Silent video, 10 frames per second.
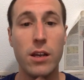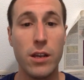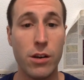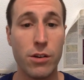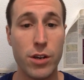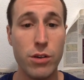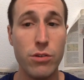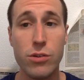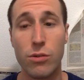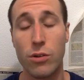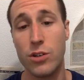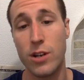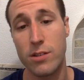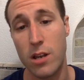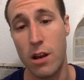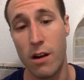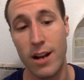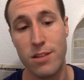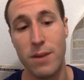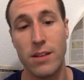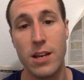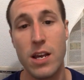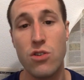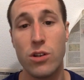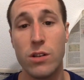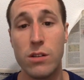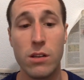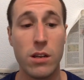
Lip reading: your use or adjusting your expectations